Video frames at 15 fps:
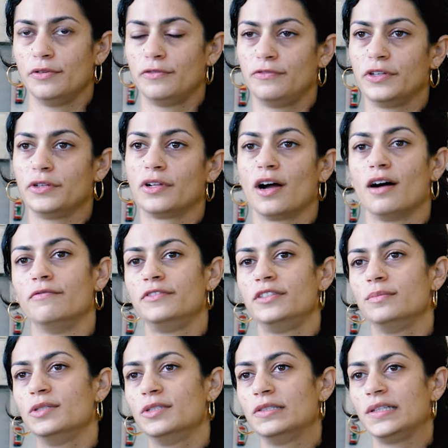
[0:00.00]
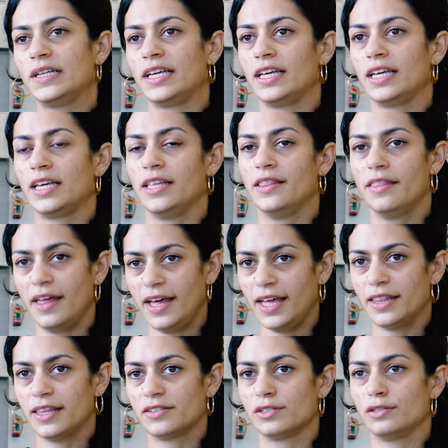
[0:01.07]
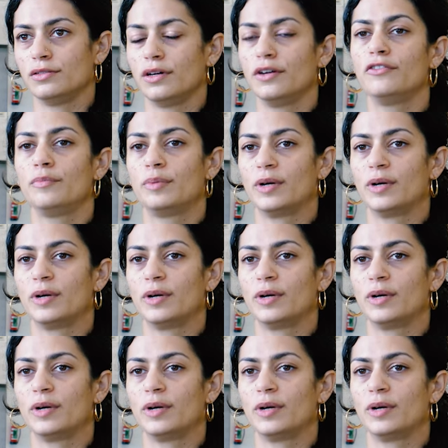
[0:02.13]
feel comfortable in that. There's a lot of